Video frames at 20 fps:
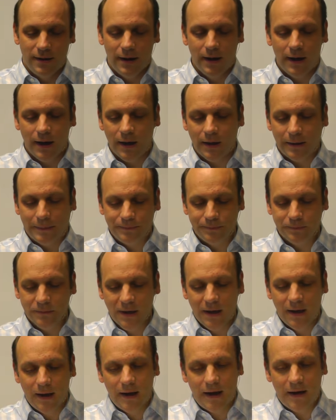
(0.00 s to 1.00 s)
and
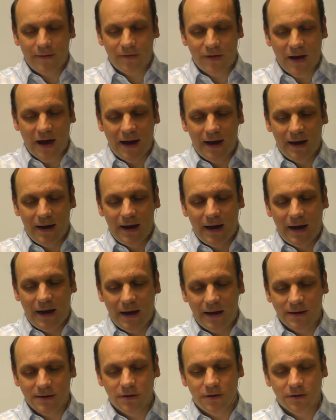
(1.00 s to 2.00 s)
that
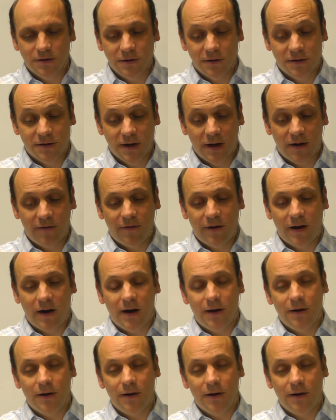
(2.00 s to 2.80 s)
has lots of good stuff